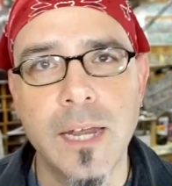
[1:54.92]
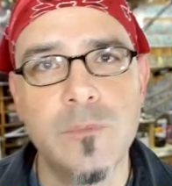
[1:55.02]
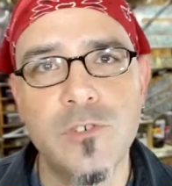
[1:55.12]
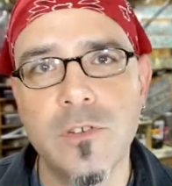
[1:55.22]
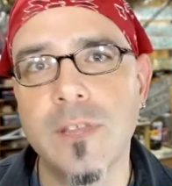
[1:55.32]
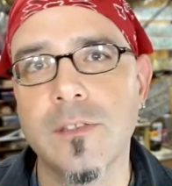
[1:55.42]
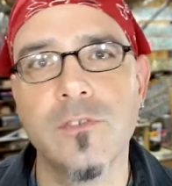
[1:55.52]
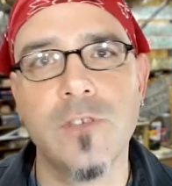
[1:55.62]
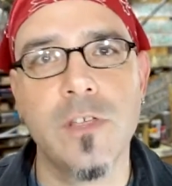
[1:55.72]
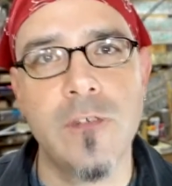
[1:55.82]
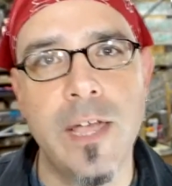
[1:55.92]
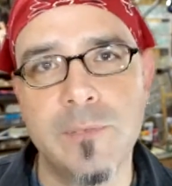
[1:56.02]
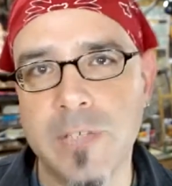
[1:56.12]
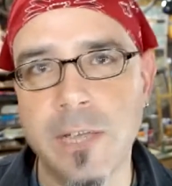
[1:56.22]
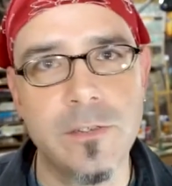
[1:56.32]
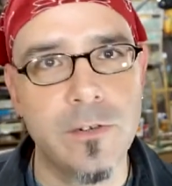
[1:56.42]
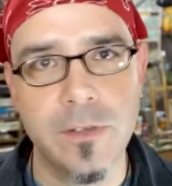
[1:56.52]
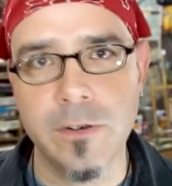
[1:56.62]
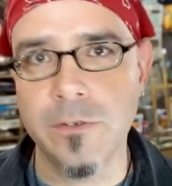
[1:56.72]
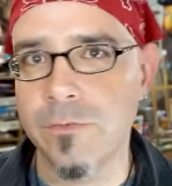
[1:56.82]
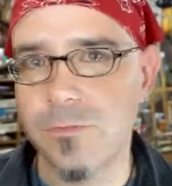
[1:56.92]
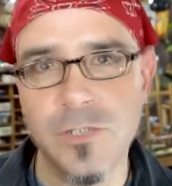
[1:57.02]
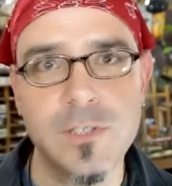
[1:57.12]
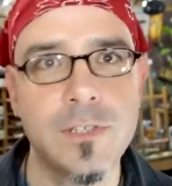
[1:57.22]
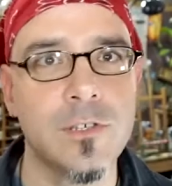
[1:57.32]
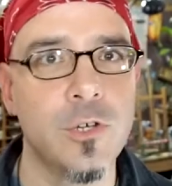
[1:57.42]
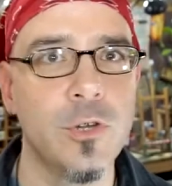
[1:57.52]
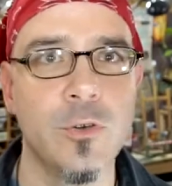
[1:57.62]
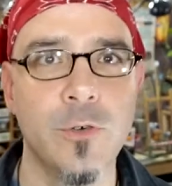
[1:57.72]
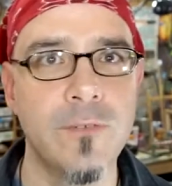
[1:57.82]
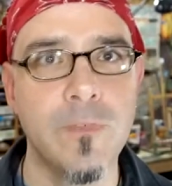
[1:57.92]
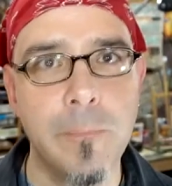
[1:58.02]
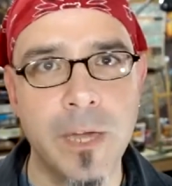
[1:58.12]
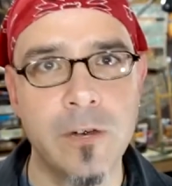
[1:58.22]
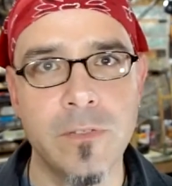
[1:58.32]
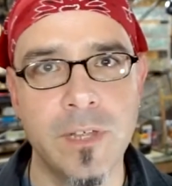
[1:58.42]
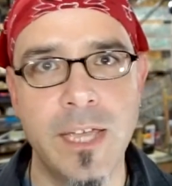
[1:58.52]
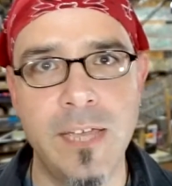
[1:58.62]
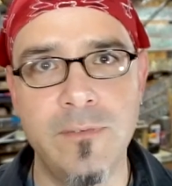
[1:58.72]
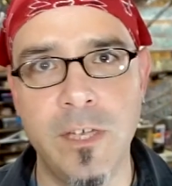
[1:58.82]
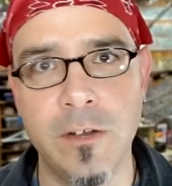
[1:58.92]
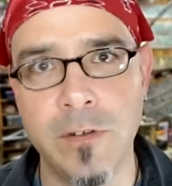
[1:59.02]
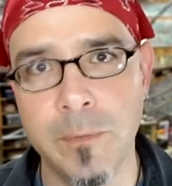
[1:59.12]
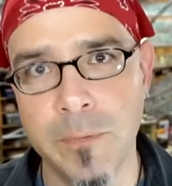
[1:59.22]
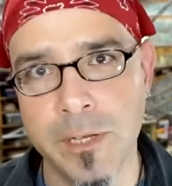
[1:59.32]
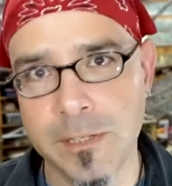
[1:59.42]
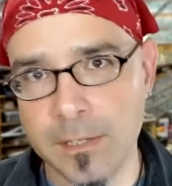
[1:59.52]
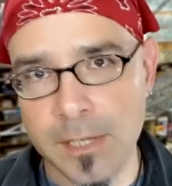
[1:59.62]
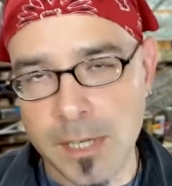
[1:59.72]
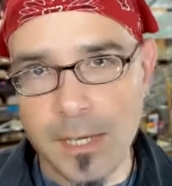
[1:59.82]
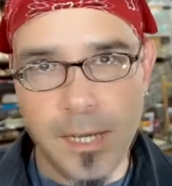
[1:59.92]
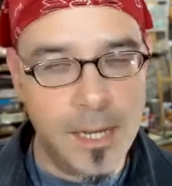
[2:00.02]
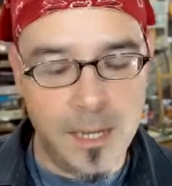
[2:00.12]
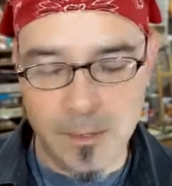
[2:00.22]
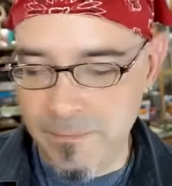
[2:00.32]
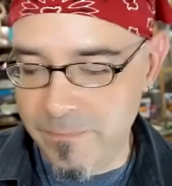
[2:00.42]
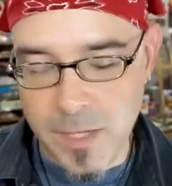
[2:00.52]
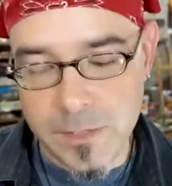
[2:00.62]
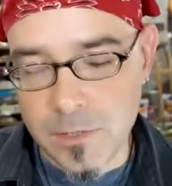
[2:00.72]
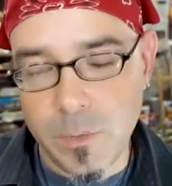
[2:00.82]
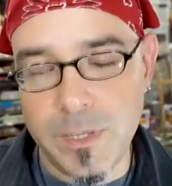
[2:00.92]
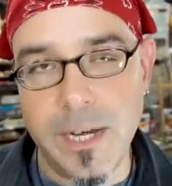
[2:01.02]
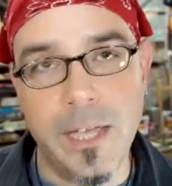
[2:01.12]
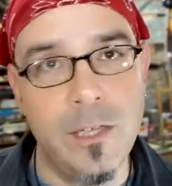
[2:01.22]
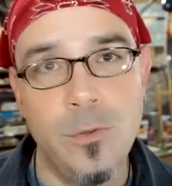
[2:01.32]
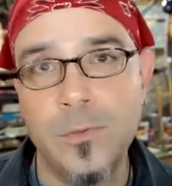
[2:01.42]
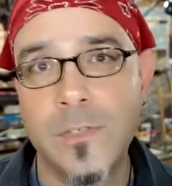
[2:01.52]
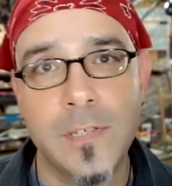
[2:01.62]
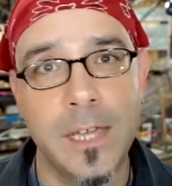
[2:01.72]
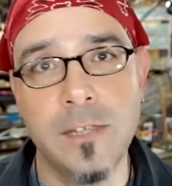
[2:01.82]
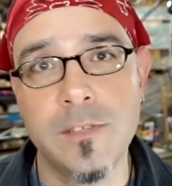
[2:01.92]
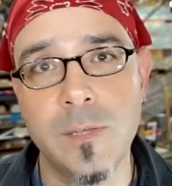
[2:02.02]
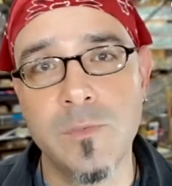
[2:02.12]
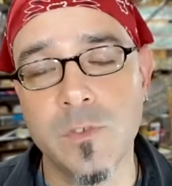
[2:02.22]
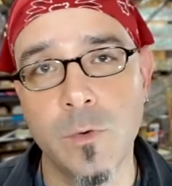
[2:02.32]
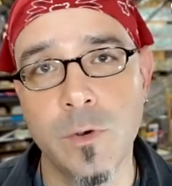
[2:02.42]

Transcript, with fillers: And I'm sure that there's other apps out there that are just as good or even better than Aviary, but um, it's the one that I use and it seems to